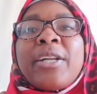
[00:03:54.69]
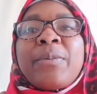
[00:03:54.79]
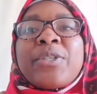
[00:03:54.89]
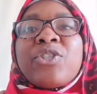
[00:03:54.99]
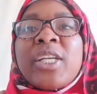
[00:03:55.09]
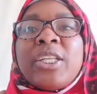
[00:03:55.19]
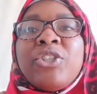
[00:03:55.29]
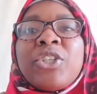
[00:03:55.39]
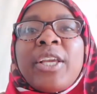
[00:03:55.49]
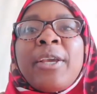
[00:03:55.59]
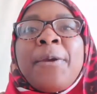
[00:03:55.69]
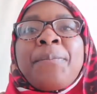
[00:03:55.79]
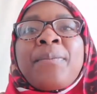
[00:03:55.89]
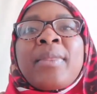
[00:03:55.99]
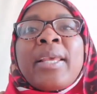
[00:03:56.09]
and was challenging,
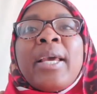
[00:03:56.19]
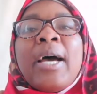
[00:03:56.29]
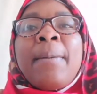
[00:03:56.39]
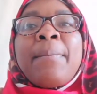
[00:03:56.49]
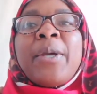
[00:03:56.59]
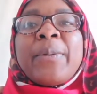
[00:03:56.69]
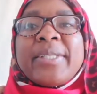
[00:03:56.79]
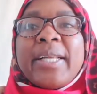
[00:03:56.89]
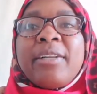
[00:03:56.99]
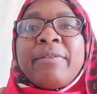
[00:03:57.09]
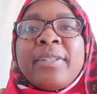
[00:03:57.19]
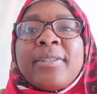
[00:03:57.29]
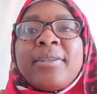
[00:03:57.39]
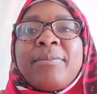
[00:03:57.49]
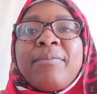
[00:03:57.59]
it was relevant.